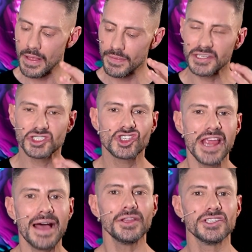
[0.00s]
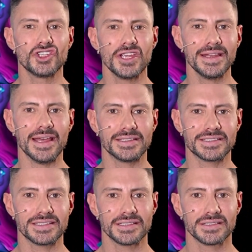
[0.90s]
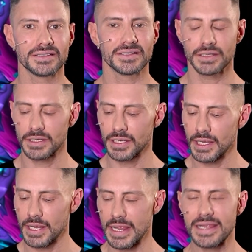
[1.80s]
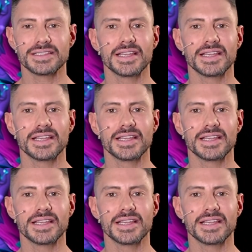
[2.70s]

the challenge in it is